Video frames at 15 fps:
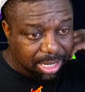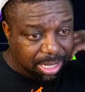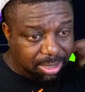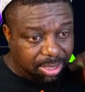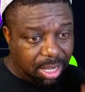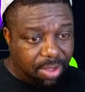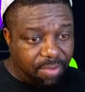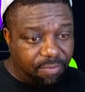Like
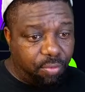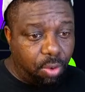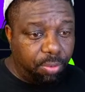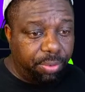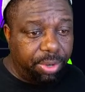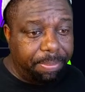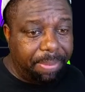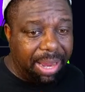4
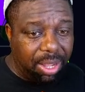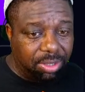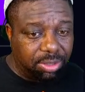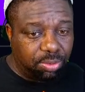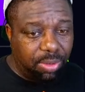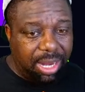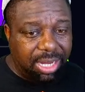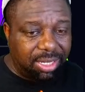
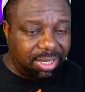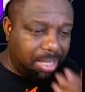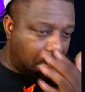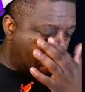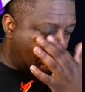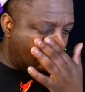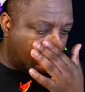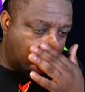rebounds, right?
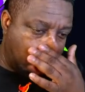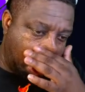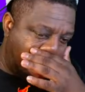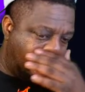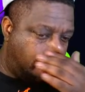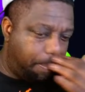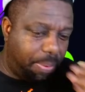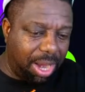
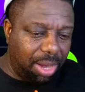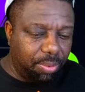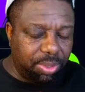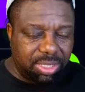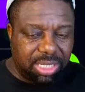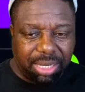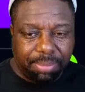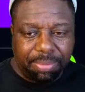I probably
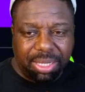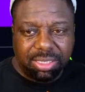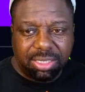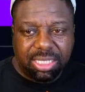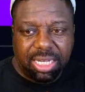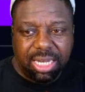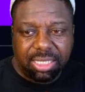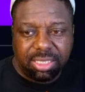would take my
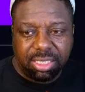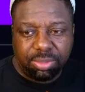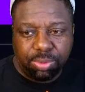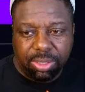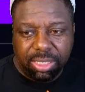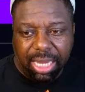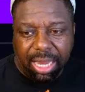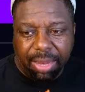chances
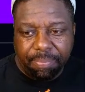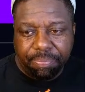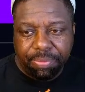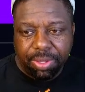with that.